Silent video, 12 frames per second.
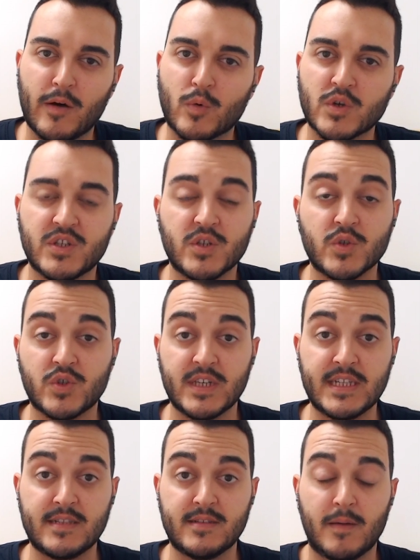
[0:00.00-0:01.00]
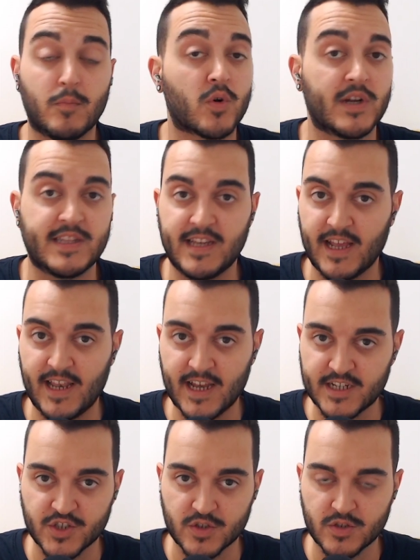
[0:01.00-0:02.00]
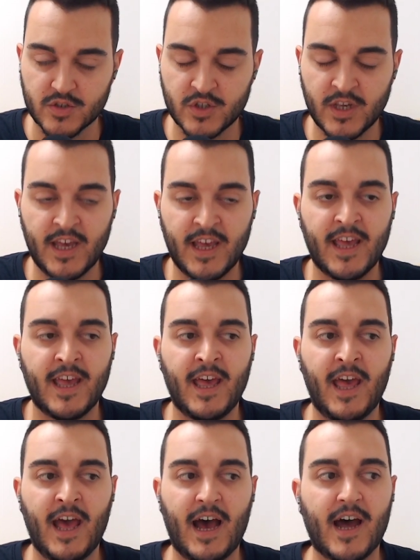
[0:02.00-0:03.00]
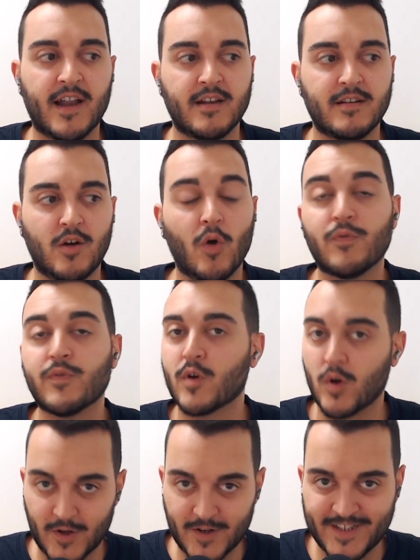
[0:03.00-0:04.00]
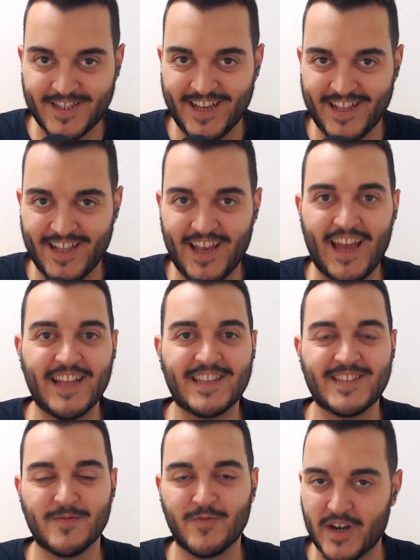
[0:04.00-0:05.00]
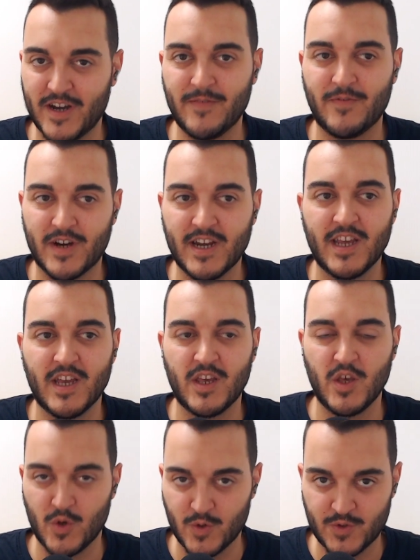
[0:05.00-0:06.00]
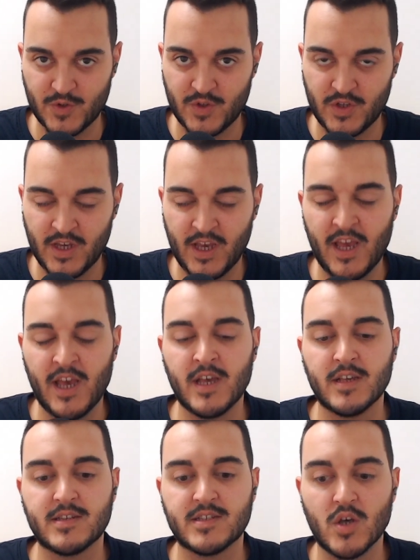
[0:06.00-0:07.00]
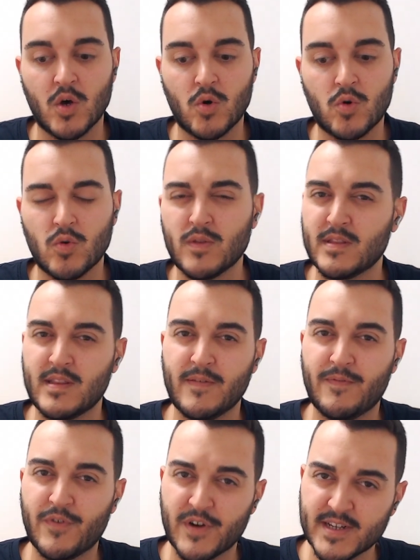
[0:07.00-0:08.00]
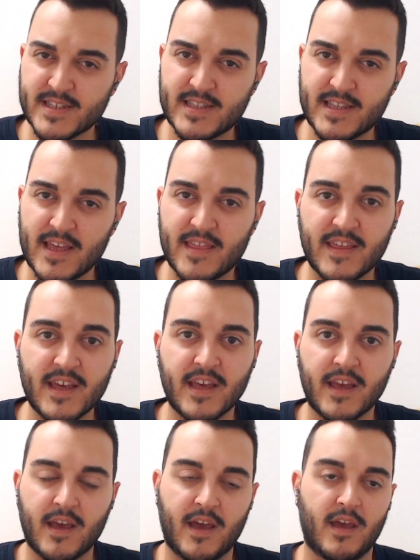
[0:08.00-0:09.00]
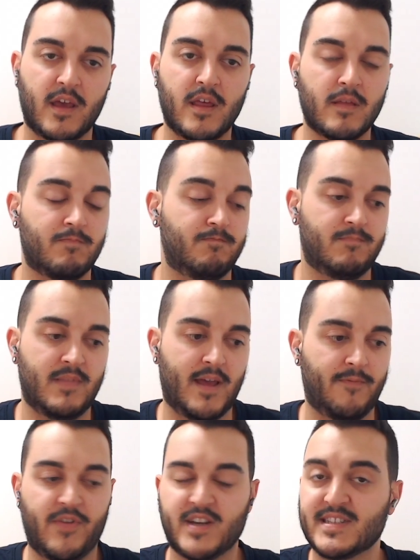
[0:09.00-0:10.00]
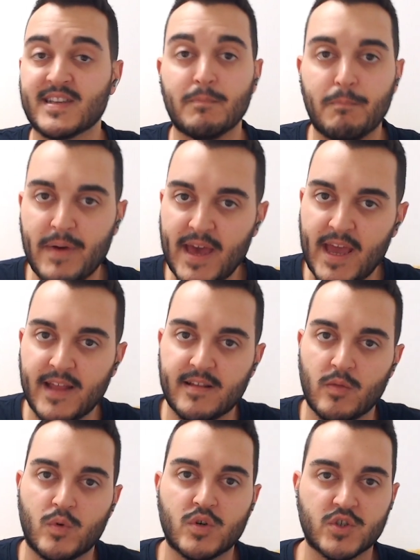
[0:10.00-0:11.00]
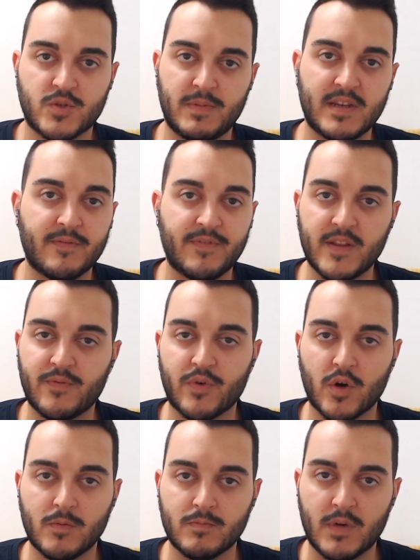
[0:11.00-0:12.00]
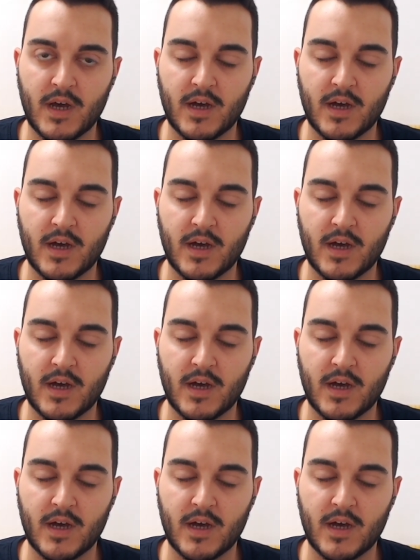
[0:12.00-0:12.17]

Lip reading: was used in democratic elections. And of course, it's very used. So the first, I think, first campaign that was benefit from